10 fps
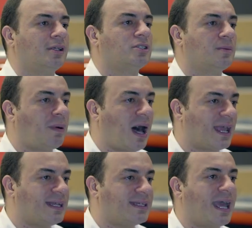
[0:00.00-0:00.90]
to
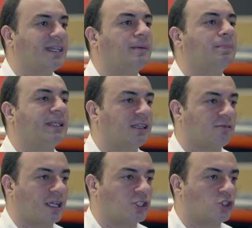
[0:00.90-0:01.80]
bind and complete the
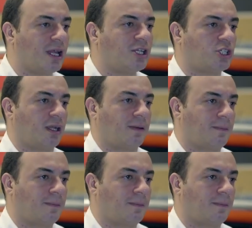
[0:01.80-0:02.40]
registration.